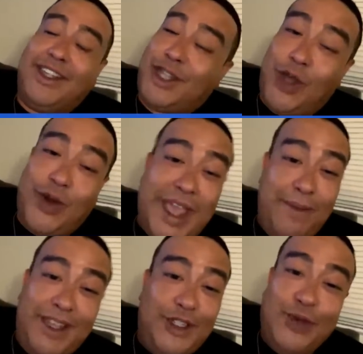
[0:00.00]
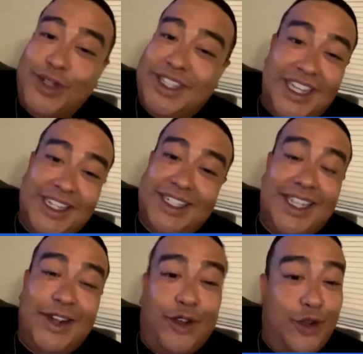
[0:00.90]
So that means you was
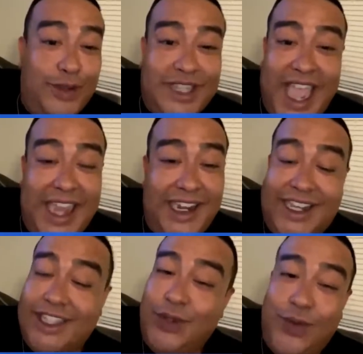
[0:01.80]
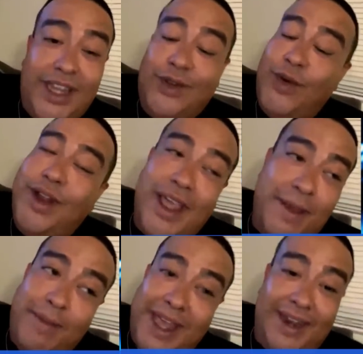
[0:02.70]
interested or you was hating because you ain't doing
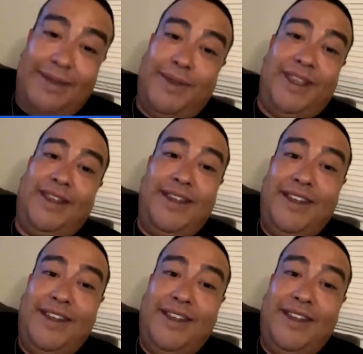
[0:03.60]
nothing better than me.